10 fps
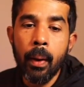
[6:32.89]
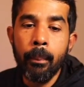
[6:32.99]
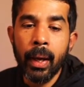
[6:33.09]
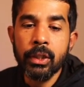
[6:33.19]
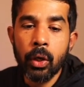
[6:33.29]

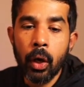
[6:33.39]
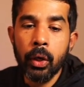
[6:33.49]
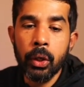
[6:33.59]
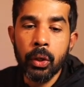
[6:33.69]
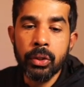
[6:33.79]
based
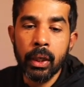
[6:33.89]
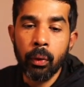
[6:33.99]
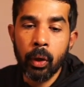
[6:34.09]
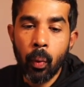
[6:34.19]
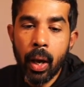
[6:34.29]
on using
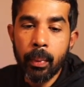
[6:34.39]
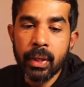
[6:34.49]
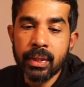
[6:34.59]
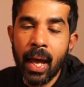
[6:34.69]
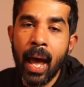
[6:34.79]

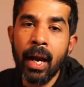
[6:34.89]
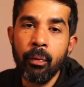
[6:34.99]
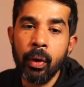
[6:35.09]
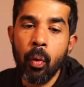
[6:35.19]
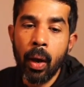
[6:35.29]
requirements and
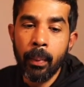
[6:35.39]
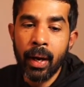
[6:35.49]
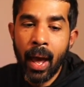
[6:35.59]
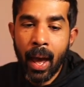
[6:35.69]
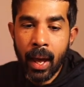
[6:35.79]

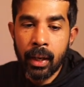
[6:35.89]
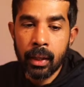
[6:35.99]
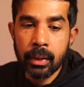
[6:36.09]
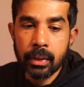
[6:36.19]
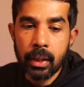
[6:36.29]
requirement
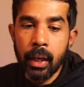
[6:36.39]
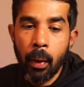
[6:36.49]
handlers.